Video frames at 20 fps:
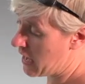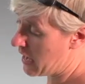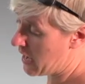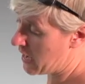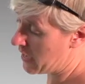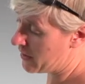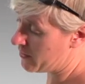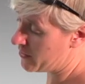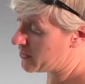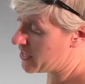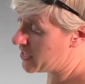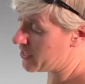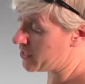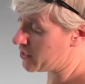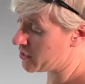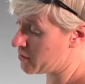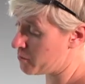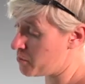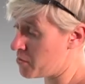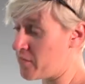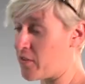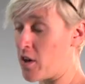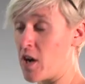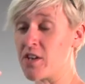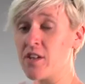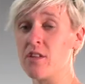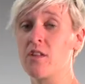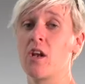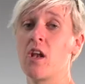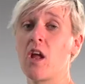and then
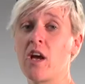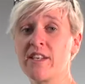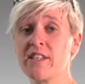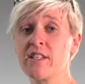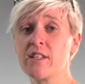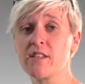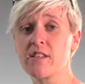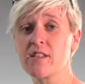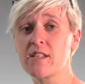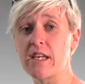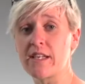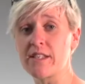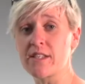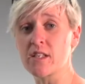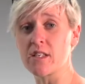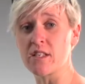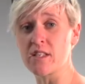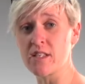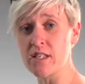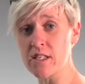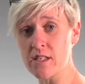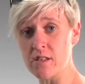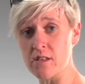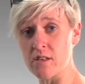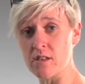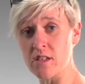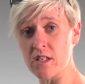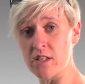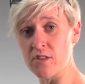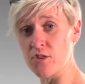providing the lighting stays
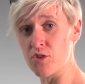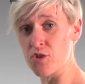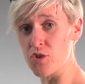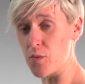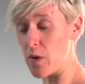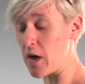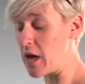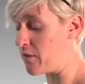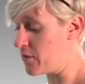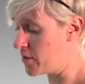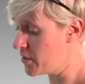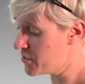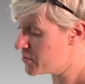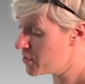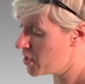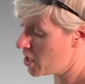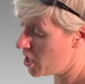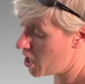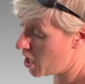consistent in the two areas,